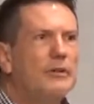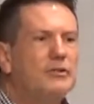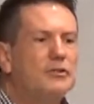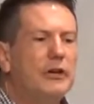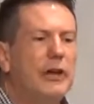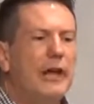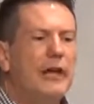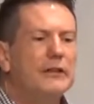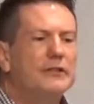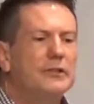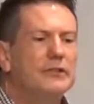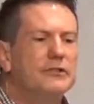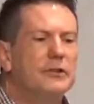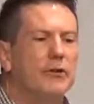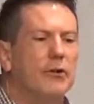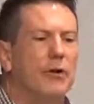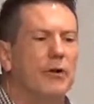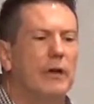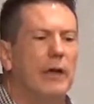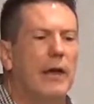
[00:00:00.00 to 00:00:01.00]
changes in
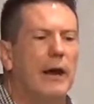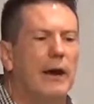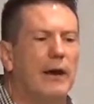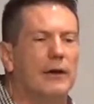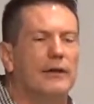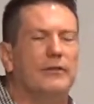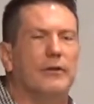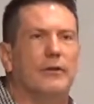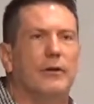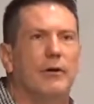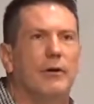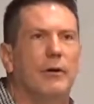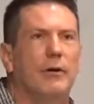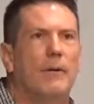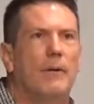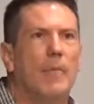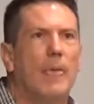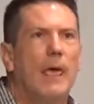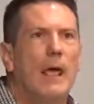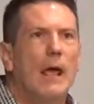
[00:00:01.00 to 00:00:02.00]
our character.
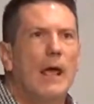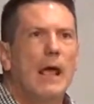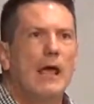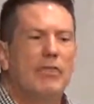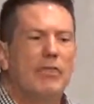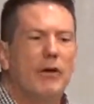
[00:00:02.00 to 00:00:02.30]
And